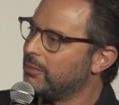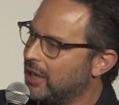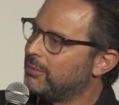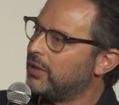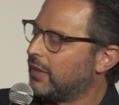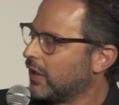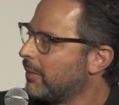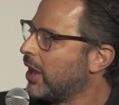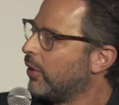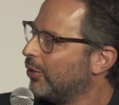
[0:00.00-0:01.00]
made me think
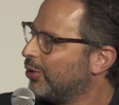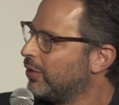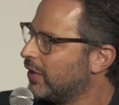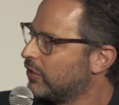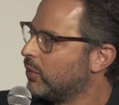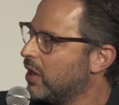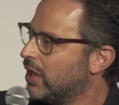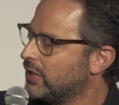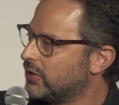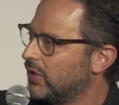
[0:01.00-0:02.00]
about who this
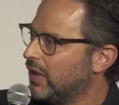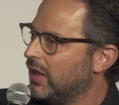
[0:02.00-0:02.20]
was.